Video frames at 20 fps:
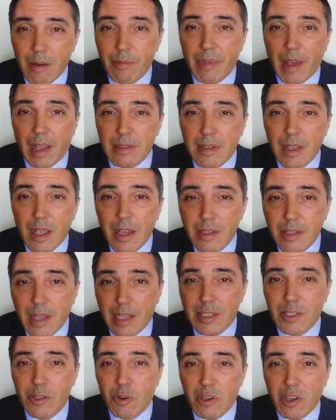
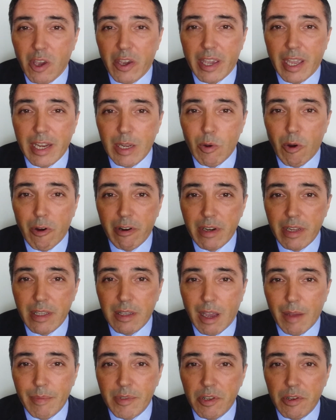That's not going anywhere
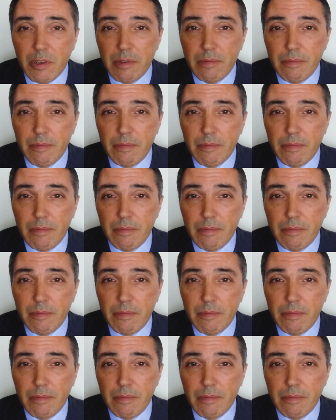anytime soon.